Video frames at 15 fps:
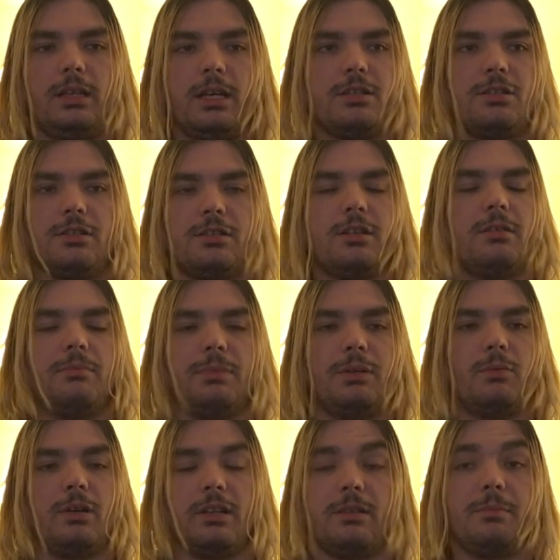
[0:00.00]
that's just going to be
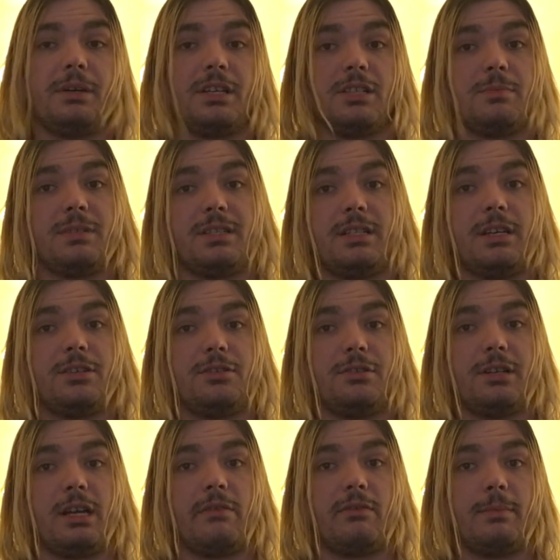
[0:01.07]
one of the biggest mistakes you
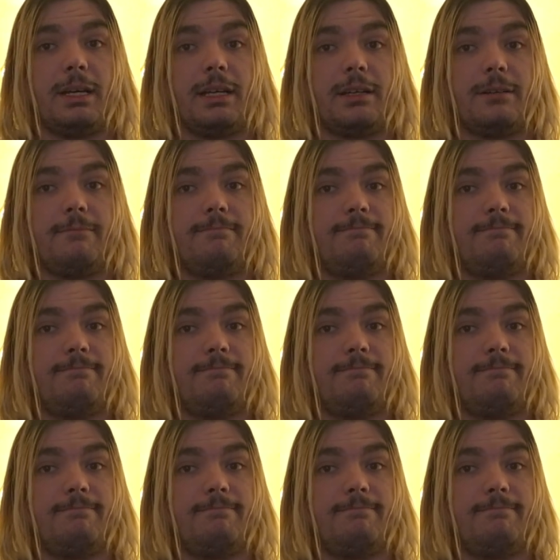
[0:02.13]
could ever make.